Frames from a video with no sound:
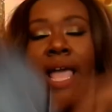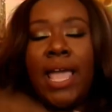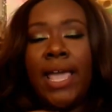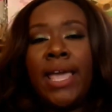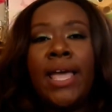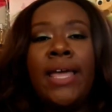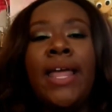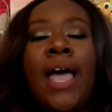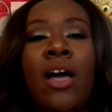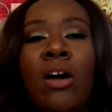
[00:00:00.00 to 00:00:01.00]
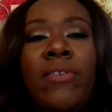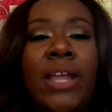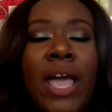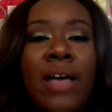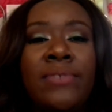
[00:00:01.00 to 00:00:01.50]
and I
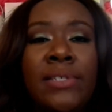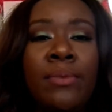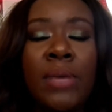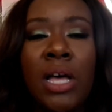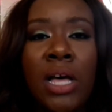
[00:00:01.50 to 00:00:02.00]
already have some,